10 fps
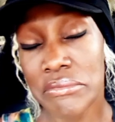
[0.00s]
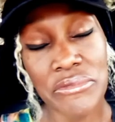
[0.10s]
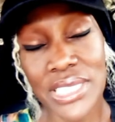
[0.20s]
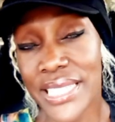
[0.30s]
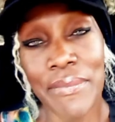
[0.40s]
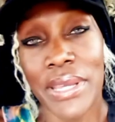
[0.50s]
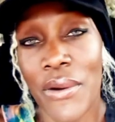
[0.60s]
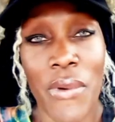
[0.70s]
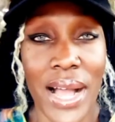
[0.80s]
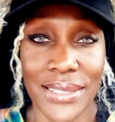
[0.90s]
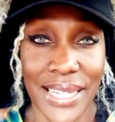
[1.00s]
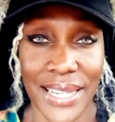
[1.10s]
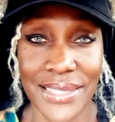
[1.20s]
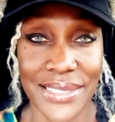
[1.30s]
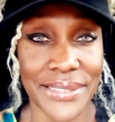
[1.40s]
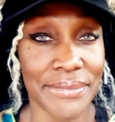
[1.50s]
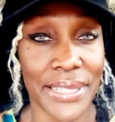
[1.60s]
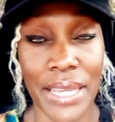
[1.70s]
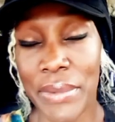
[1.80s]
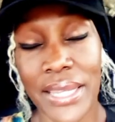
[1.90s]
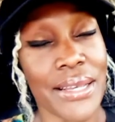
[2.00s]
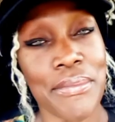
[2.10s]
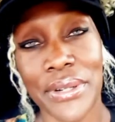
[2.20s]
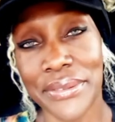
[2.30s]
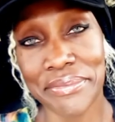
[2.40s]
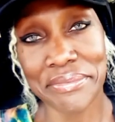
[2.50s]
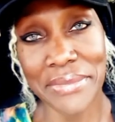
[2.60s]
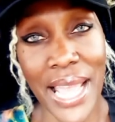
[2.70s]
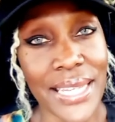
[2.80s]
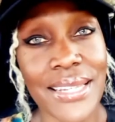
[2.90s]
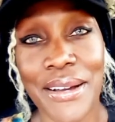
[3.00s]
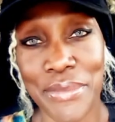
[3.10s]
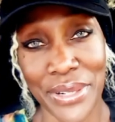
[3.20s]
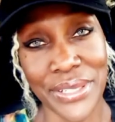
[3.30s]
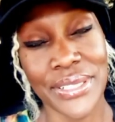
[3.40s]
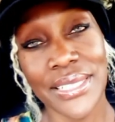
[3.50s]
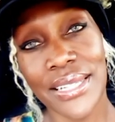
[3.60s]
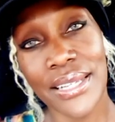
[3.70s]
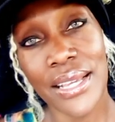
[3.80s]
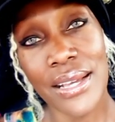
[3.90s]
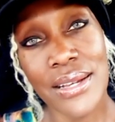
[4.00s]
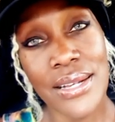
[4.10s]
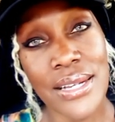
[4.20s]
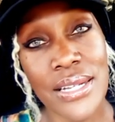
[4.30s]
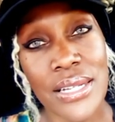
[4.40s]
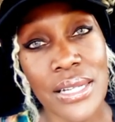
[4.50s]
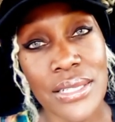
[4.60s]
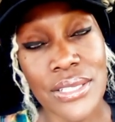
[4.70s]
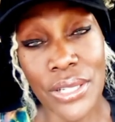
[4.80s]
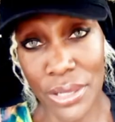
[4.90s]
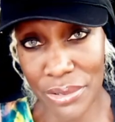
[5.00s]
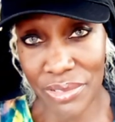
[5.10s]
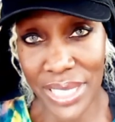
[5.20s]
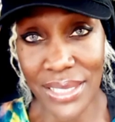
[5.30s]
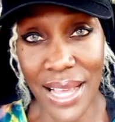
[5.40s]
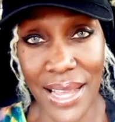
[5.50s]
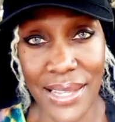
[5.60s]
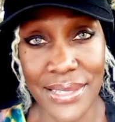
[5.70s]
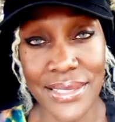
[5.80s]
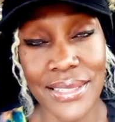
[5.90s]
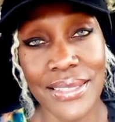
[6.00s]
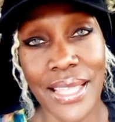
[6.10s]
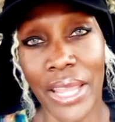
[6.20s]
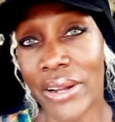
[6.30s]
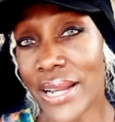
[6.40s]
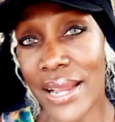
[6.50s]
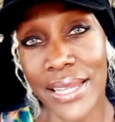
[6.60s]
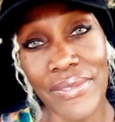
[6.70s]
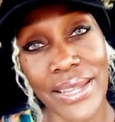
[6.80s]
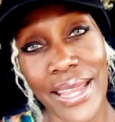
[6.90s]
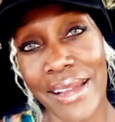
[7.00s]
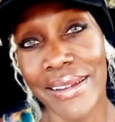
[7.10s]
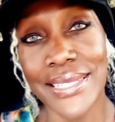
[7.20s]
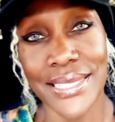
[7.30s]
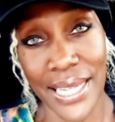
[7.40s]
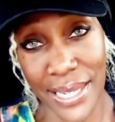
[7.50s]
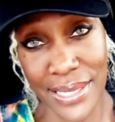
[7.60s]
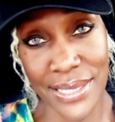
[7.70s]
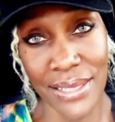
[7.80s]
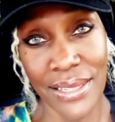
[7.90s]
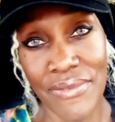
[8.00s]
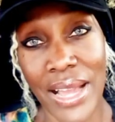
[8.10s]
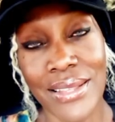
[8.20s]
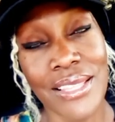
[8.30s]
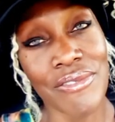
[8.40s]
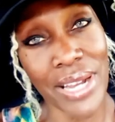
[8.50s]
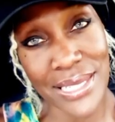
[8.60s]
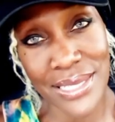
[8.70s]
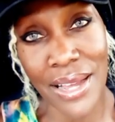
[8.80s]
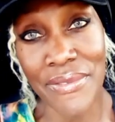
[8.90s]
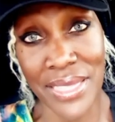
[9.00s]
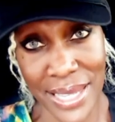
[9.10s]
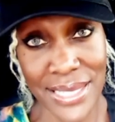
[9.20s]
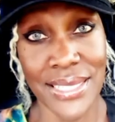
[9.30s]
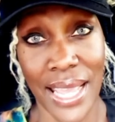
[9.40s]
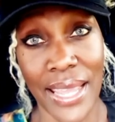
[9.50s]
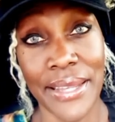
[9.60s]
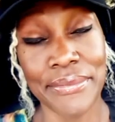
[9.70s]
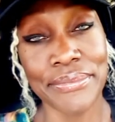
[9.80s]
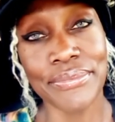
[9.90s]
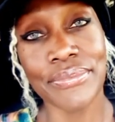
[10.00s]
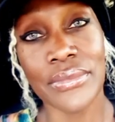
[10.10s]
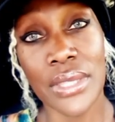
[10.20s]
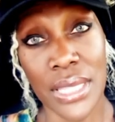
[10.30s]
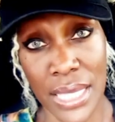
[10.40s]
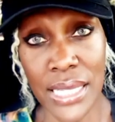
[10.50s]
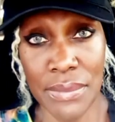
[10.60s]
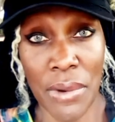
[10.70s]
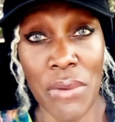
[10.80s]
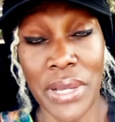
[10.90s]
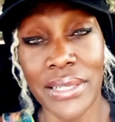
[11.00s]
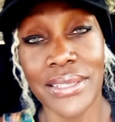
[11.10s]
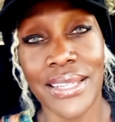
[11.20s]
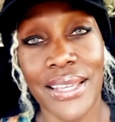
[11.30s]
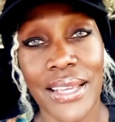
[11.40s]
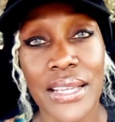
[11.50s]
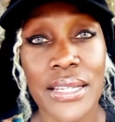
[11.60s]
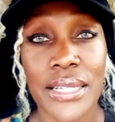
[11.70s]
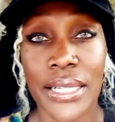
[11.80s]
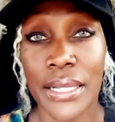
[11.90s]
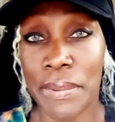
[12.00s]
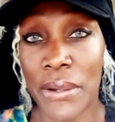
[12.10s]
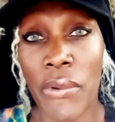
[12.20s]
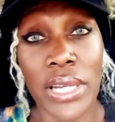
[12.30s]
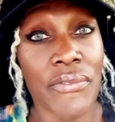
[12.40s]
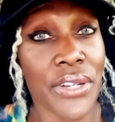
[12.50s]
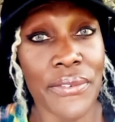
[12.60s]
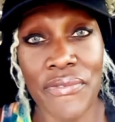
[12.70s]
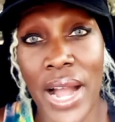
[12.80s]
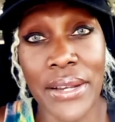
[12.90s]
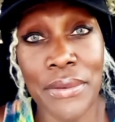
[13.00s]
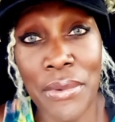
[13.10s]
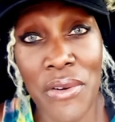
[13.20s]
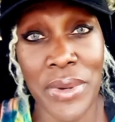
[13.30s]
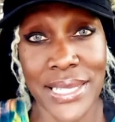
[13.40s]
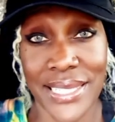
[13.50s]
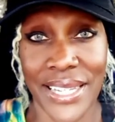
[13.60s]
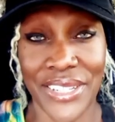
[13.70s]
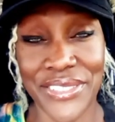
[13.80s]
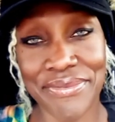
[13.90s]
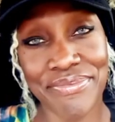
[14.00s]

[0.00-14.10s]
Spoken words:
Just give me a wild guess. Give me a number. Any number. Do you realize that you're not even guaranteed to live out the rest of this day? This moment could be one of your final moments here.